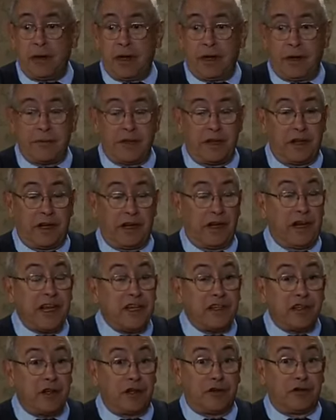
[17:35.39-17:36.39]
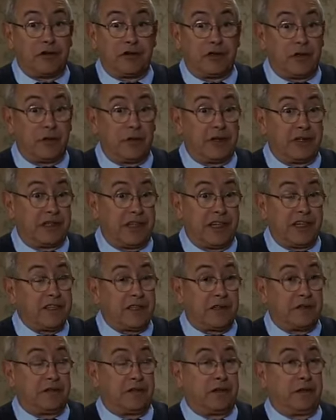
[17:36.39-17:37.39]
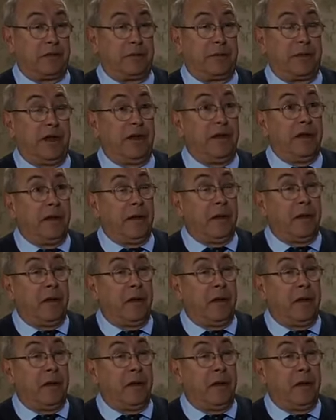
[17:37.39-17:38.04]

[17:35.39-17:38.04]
Well, I mean, the least you could do is listen to me.